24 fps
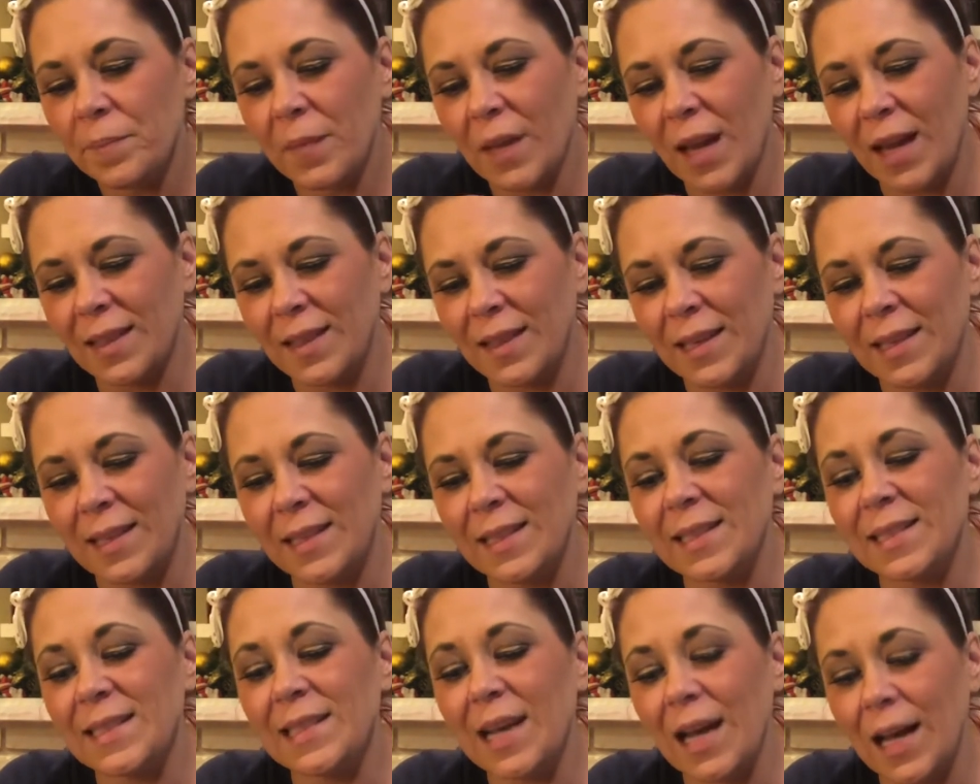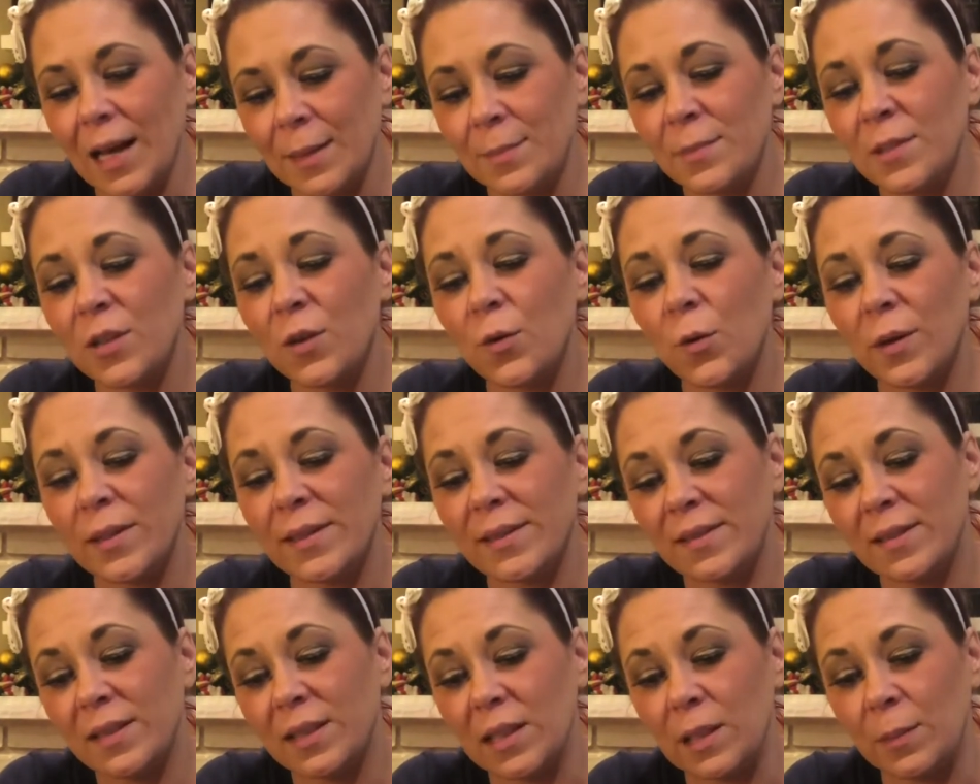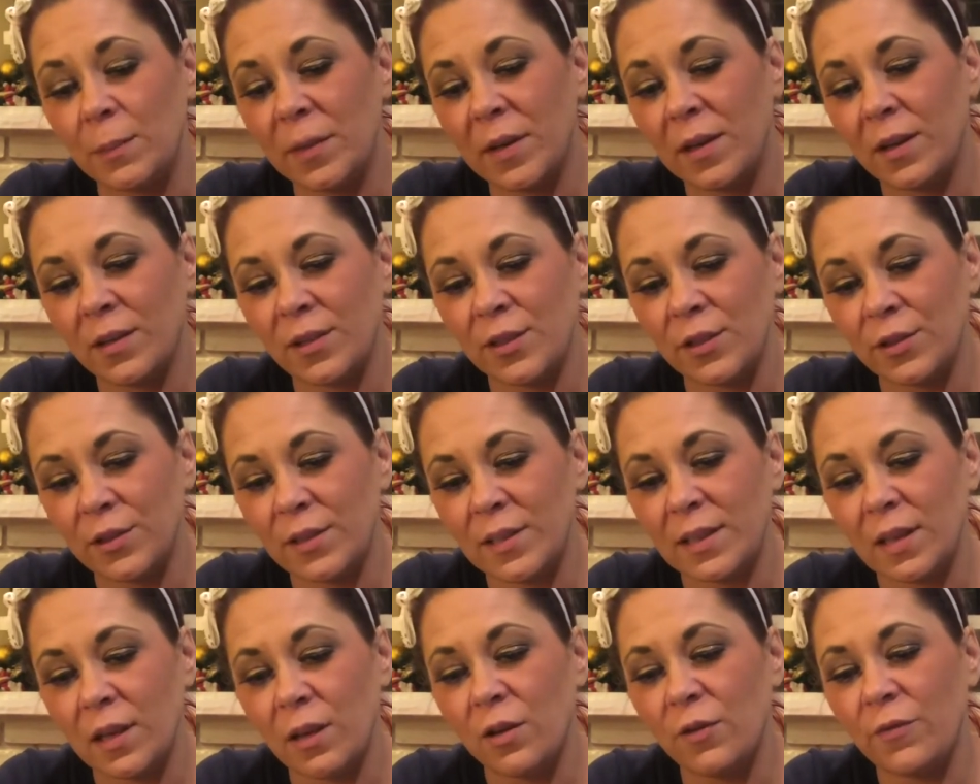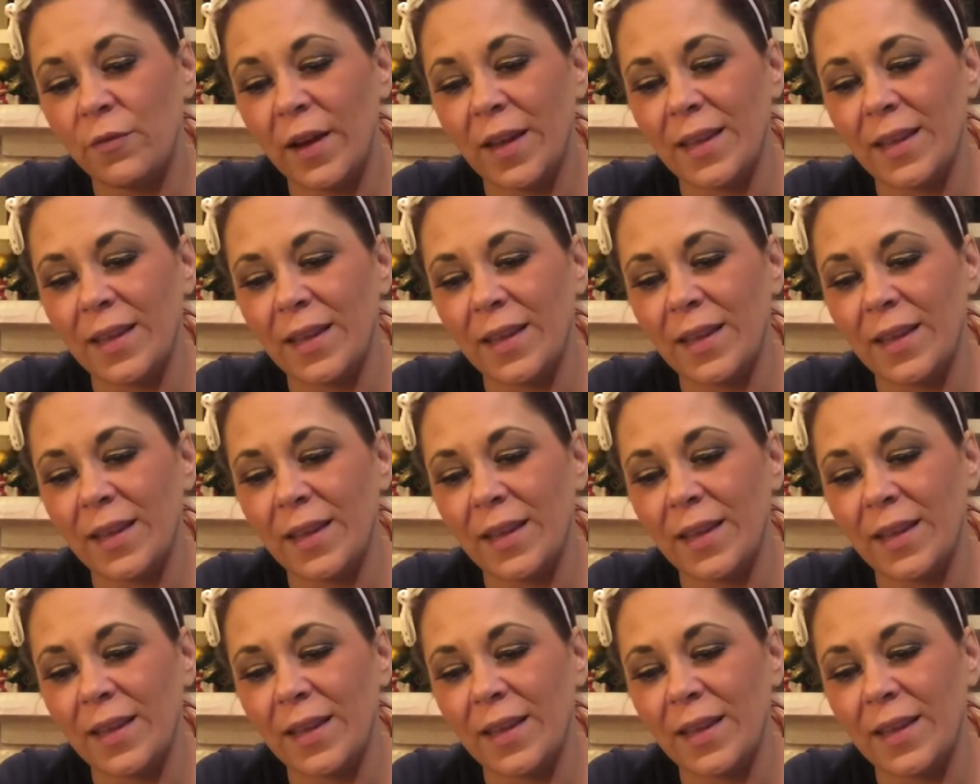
I think it's time to quit sleeping on yourself.